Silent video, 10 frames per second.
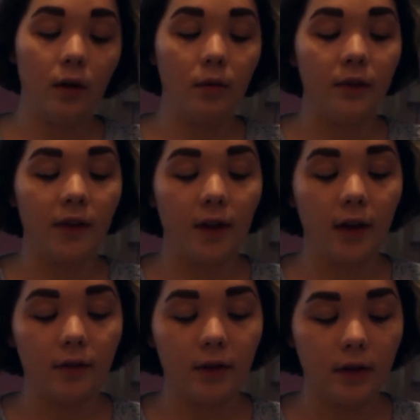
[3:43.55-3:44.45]
with the
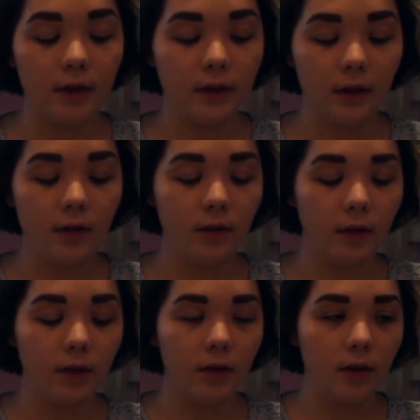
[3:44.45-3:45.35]
coverage
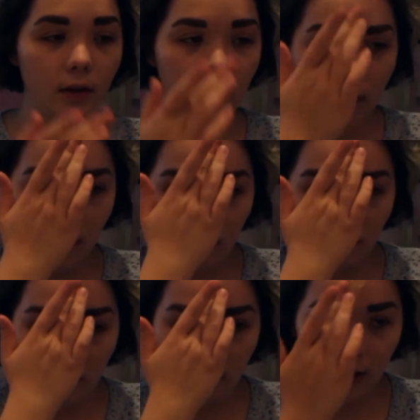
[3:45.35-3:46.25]
situation,
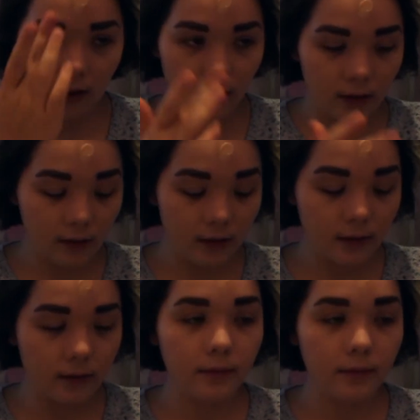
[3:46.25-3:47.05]
because